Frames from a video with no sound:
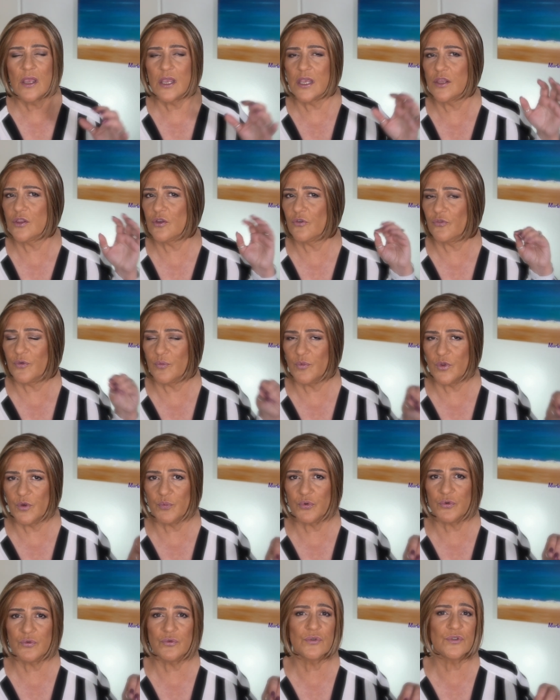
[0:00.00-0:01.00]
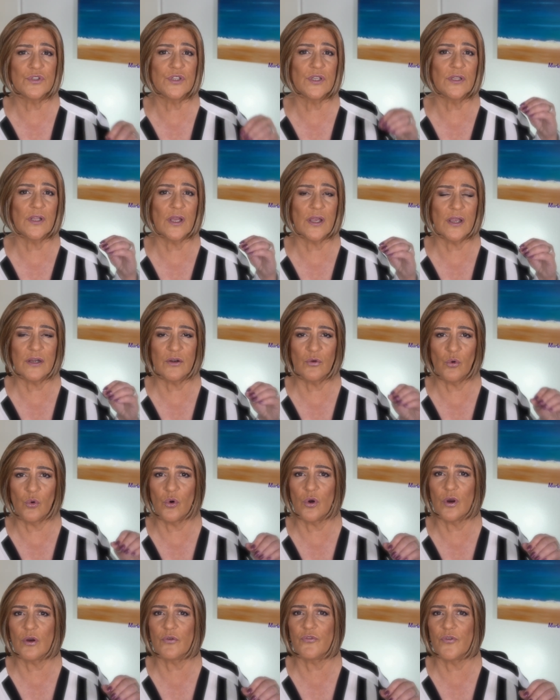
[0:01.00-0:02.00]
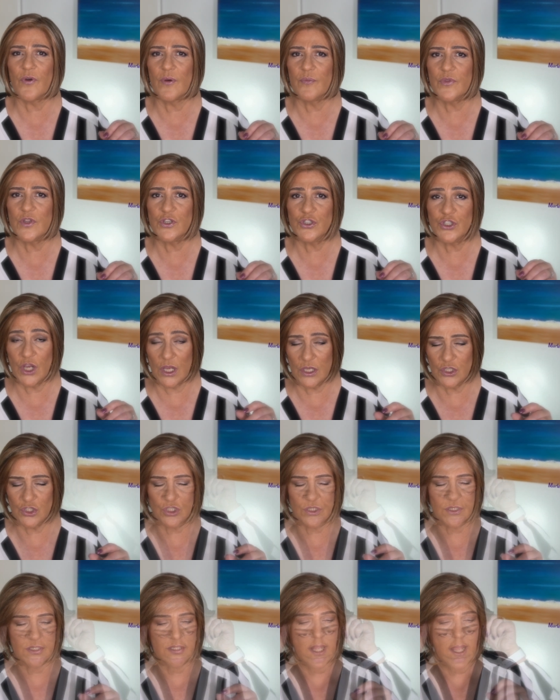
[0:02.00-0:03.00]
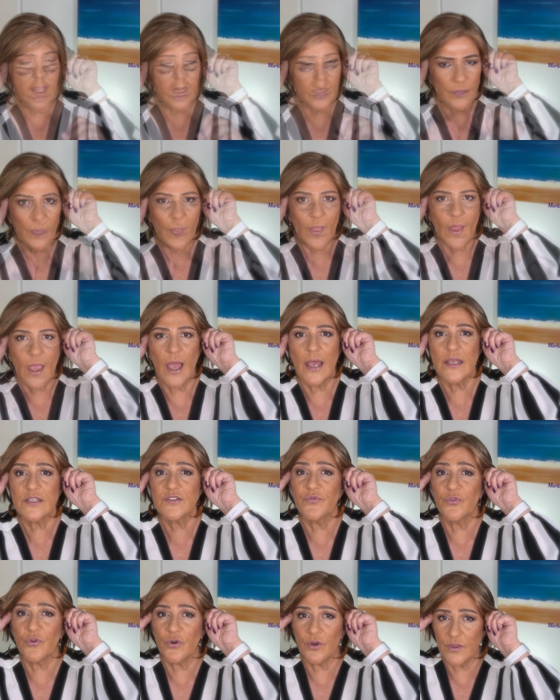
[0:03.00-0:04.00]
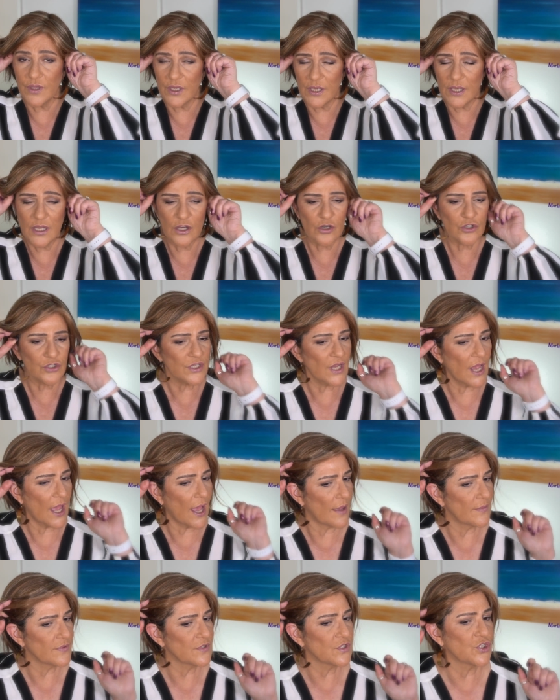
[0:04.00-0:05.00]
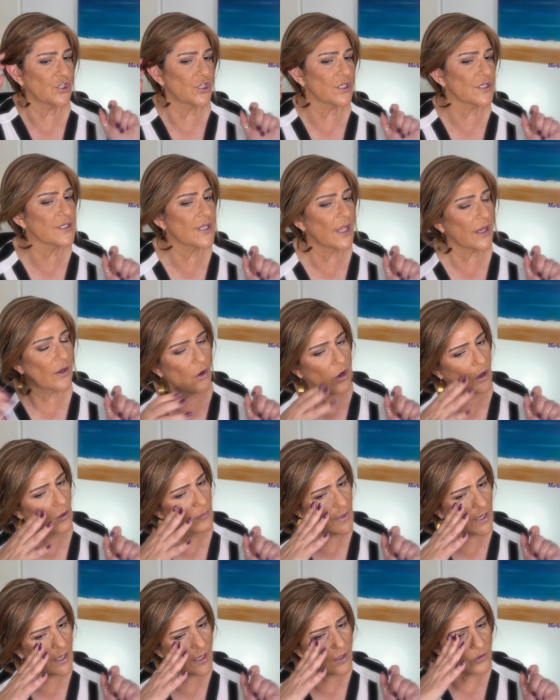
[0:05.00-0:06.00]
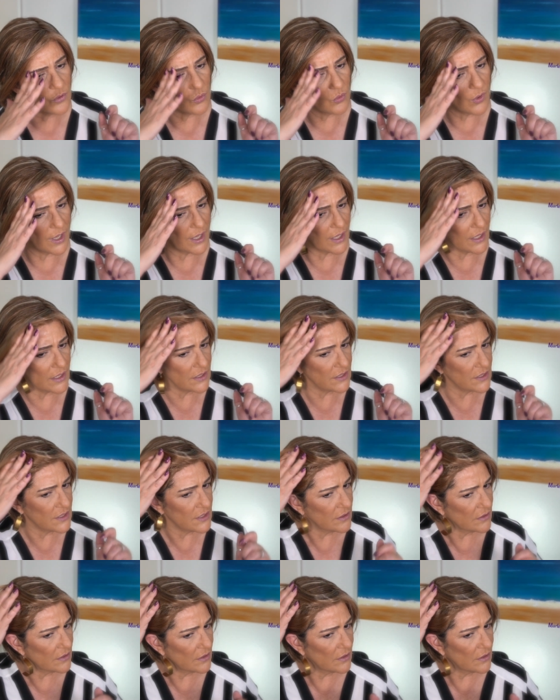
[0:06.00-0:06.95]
either from the Perucci line or from the Changes line. As for the ear tabs, just like all my other wigs,